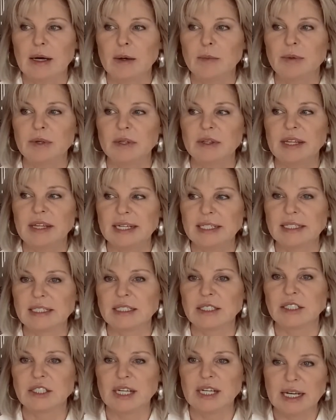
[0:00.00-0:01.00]
But
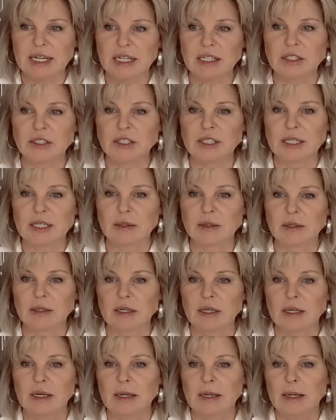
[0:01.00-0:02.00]
that's challenging
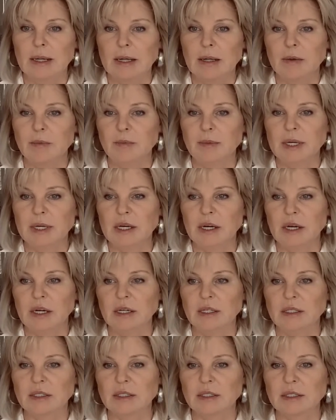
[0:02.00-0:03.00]

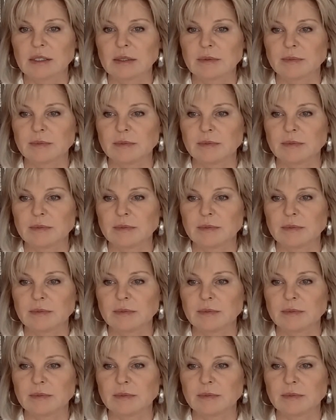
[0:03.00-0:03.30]
because